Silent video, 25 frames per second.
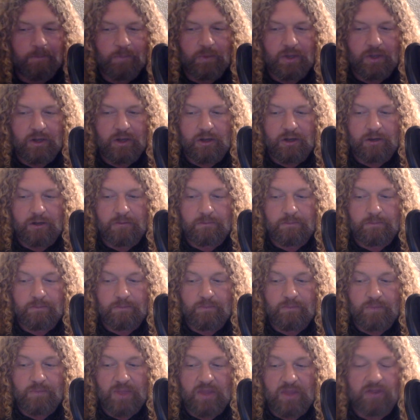Um,
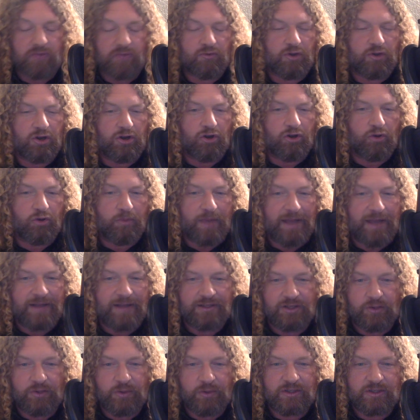I think we're going to go back
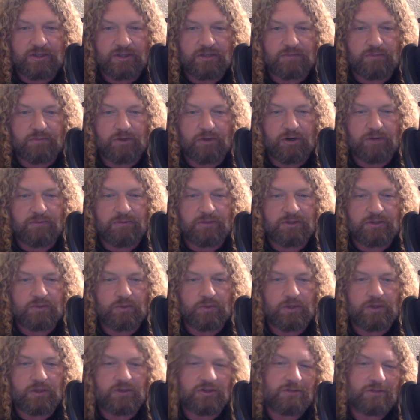to USS Barb this
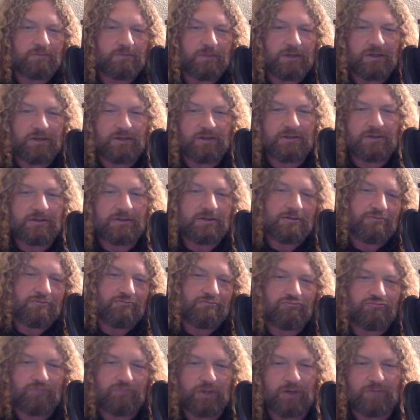week just because,
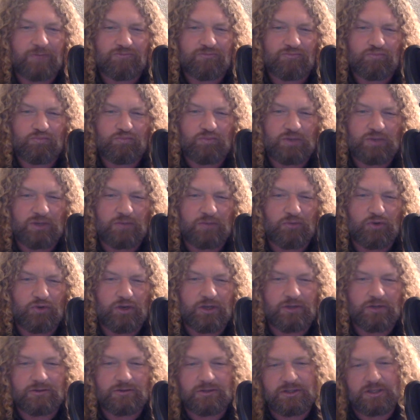you know,
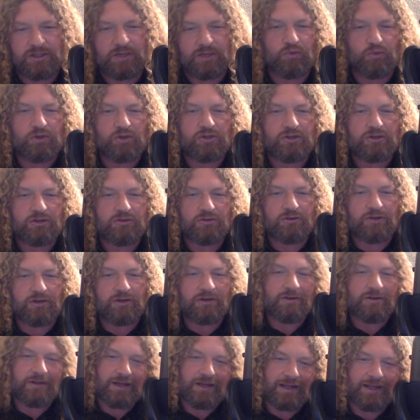submarines. Submarines you could.
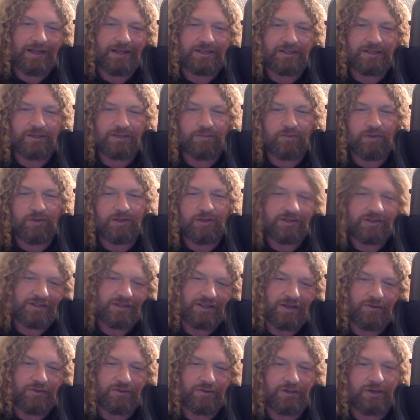I like submarines because
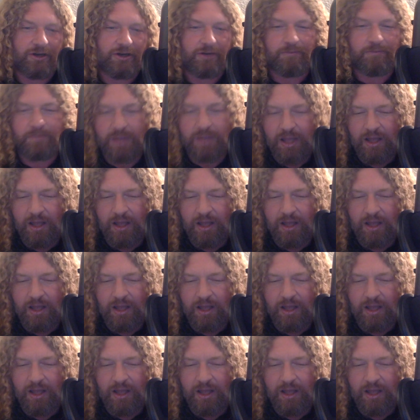I was on them.